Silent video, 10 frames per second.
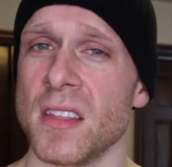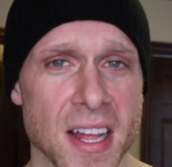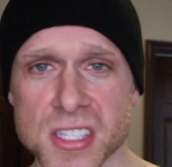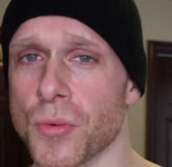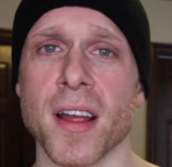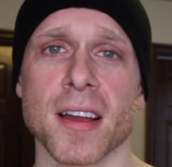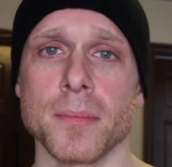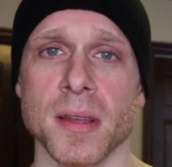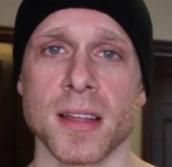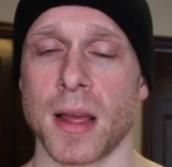that's where I
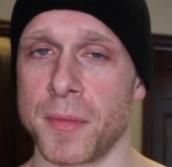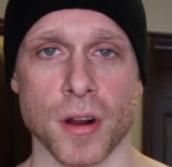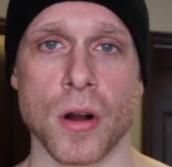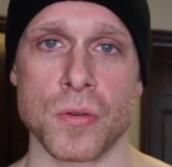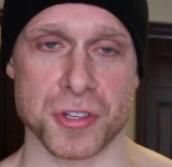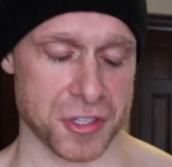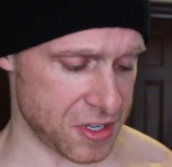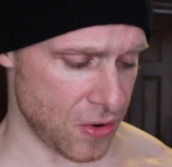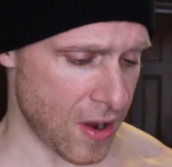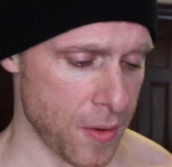come in. I'm your coach.
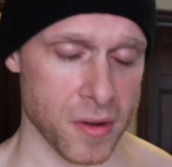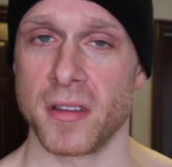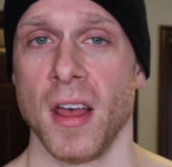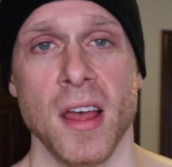So I would